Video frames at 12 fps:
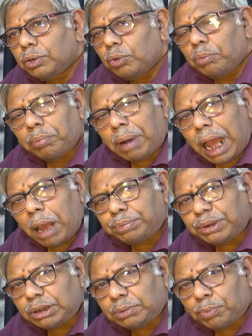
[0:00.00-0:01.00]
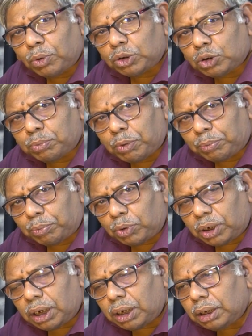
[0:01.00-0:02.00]
Maps is most
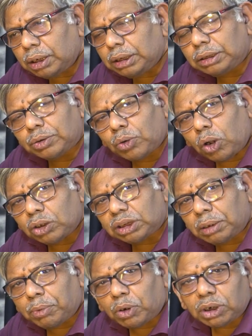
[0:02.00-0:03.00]
popular. It cost about